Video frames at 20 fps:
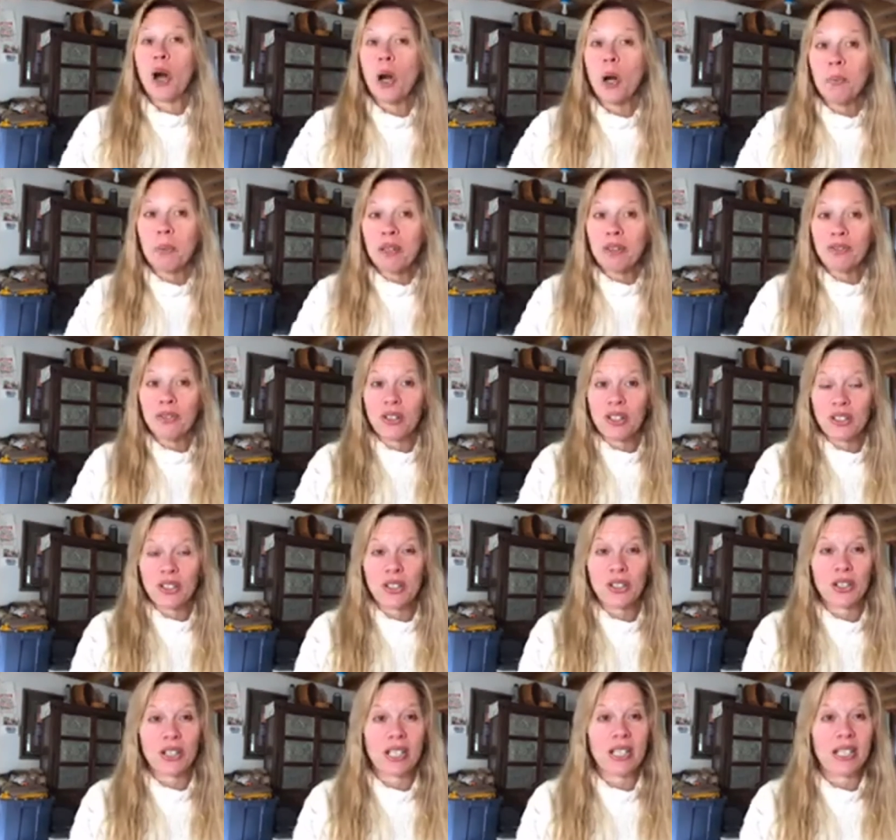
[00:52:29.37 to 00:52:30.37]
We're hoping for a
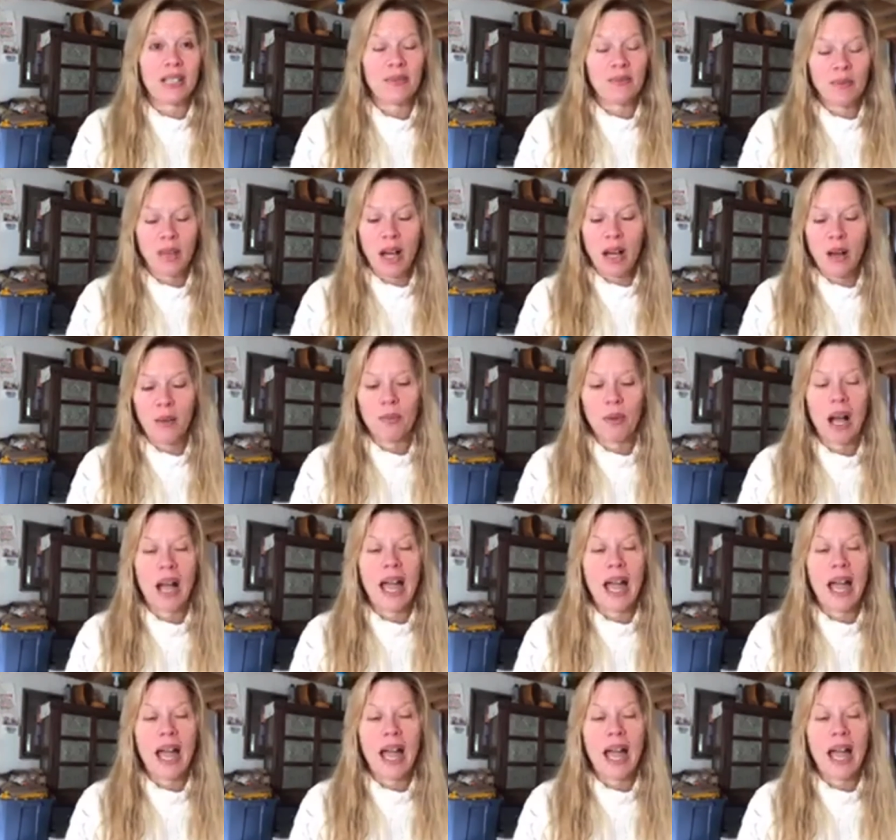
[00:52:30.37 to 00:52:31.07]
turkey. Um,